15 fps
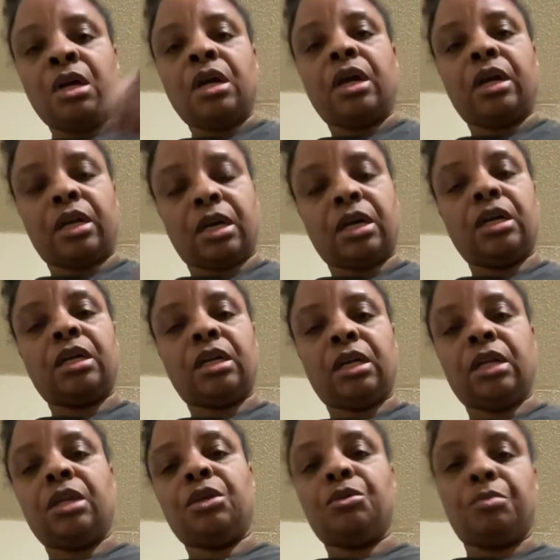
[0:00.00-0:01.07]
and the honey,
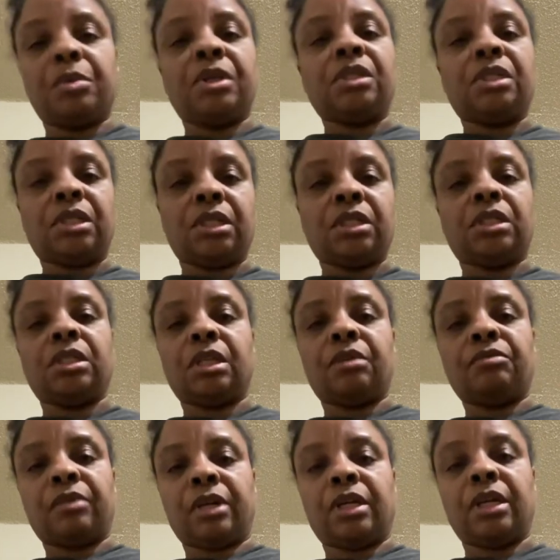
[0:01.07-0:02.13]
and you mix it and stuff
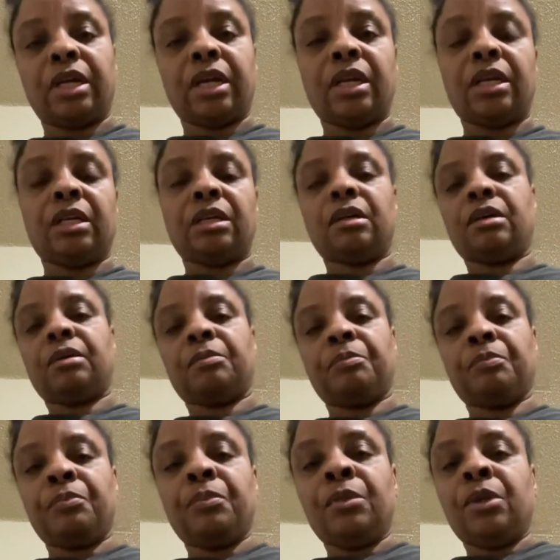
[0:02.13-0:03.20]
like that. And
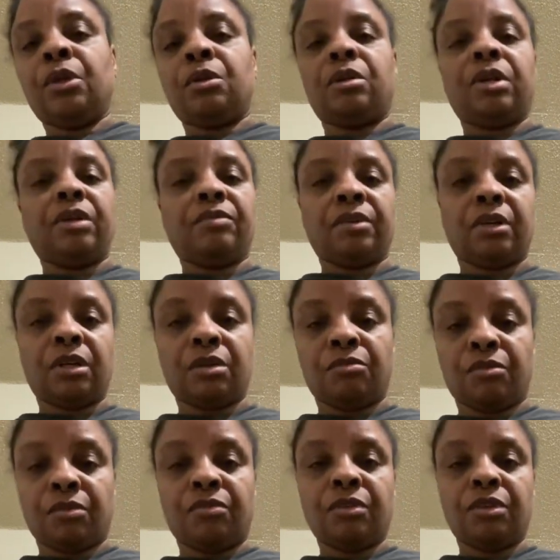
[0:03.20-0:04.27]
you leave it in the
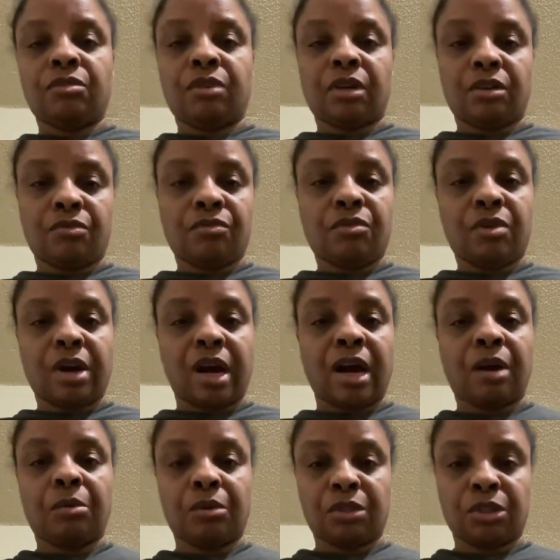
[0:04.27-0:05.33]
refrigerator for an
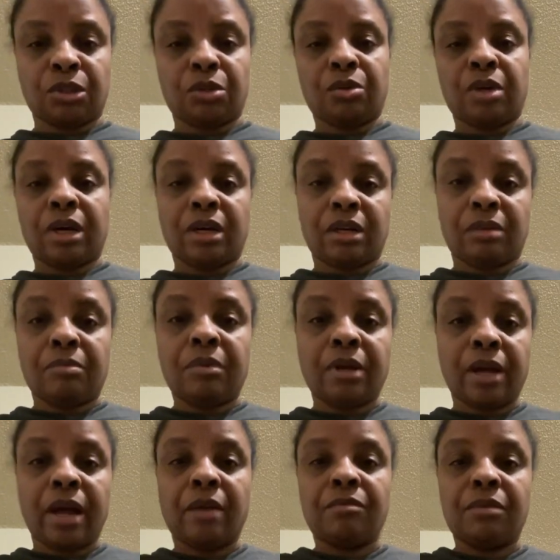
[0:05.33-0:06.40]
hour, so you got to
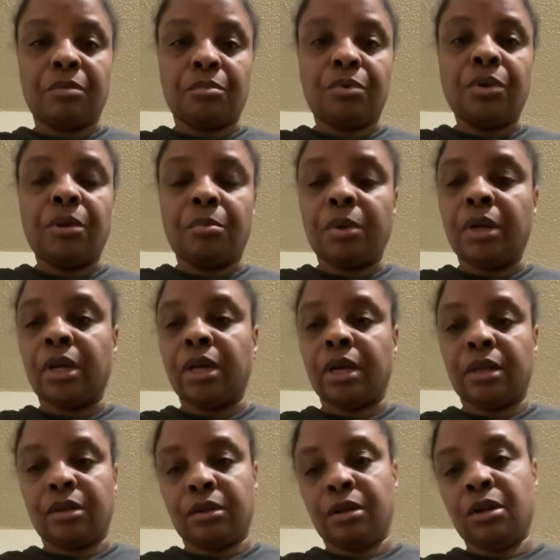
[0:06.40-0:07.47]
have it
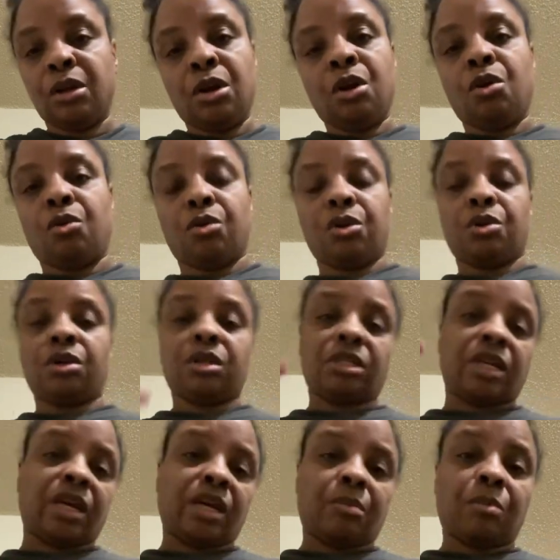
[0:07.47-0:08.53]
prepared. Or you could
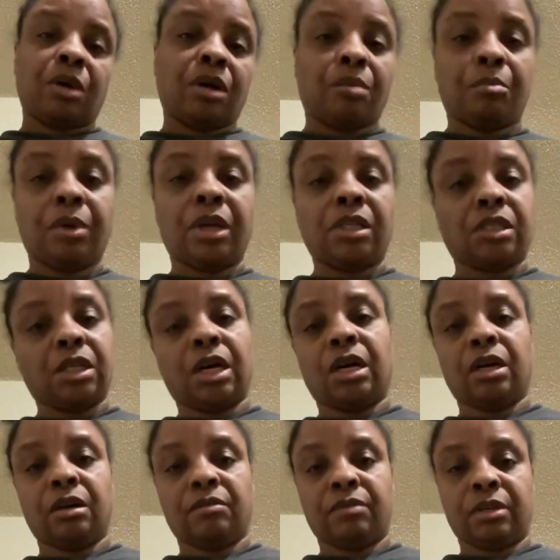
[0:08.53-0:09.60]
take and make a big jug
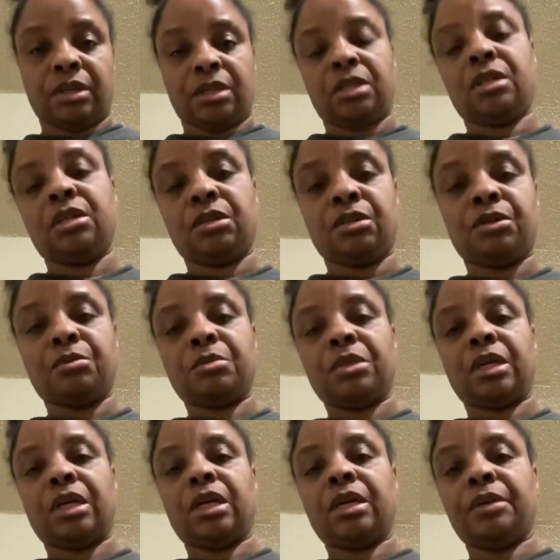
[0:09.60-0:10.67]
of it, you know what I'm
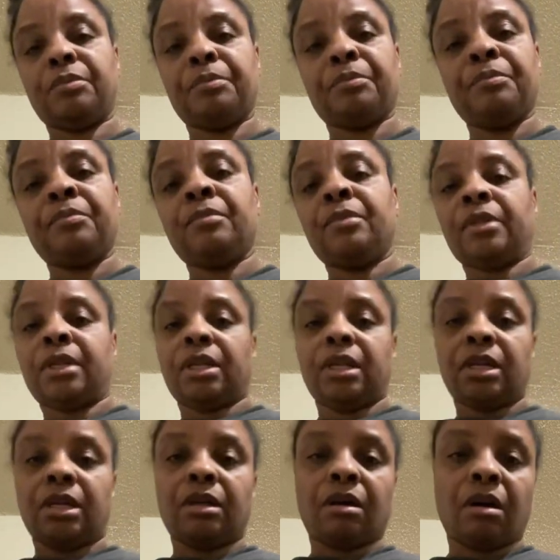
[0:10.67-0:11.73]
saying? And
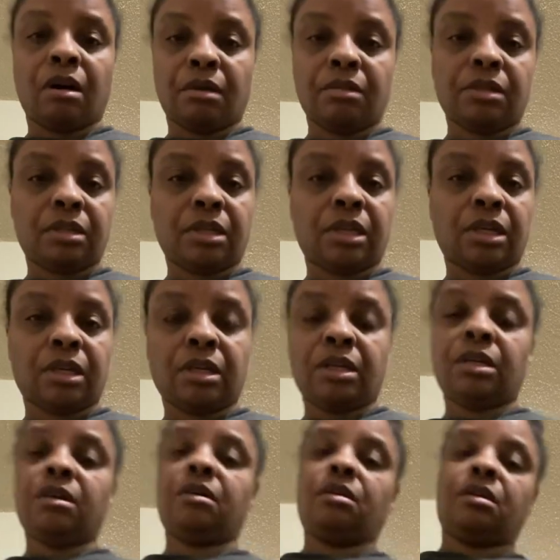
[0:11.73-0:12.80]
then the other thing
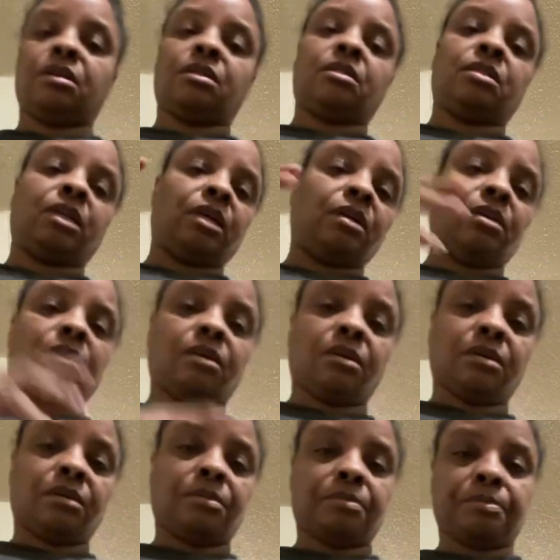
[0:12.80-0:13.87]
is
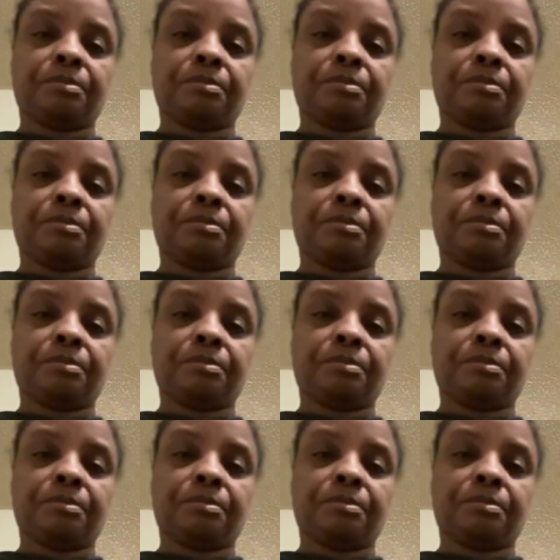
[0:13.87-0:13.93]
the